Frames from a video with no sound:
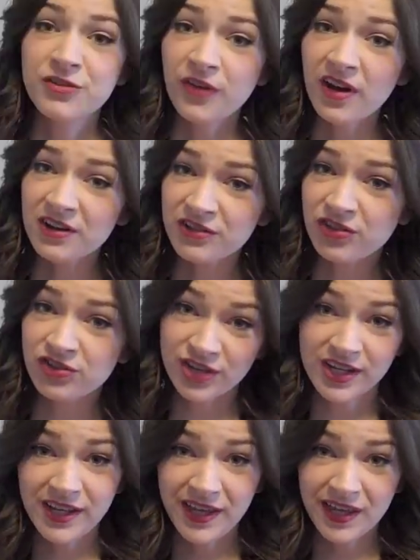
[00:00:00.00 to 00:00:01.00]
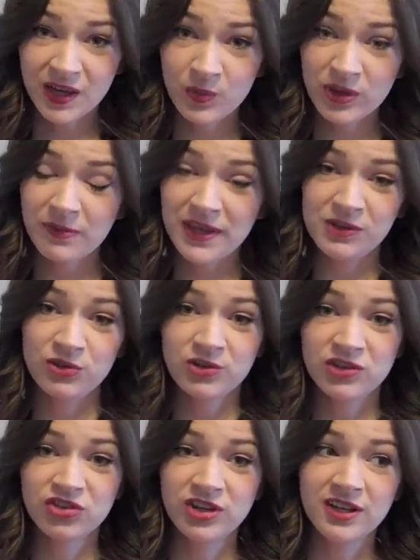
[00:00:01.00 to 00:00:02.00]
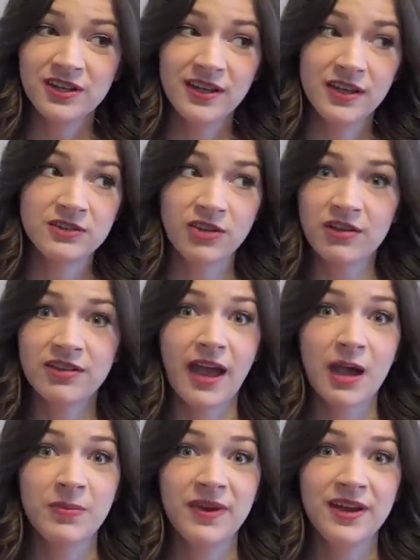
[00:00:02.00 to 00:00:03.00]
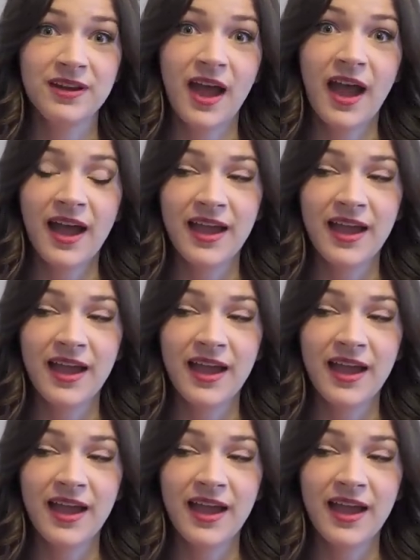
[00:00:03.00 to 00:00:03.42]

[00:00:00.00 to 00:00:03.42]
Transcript: As far as cheating with my nutrition, it does happen.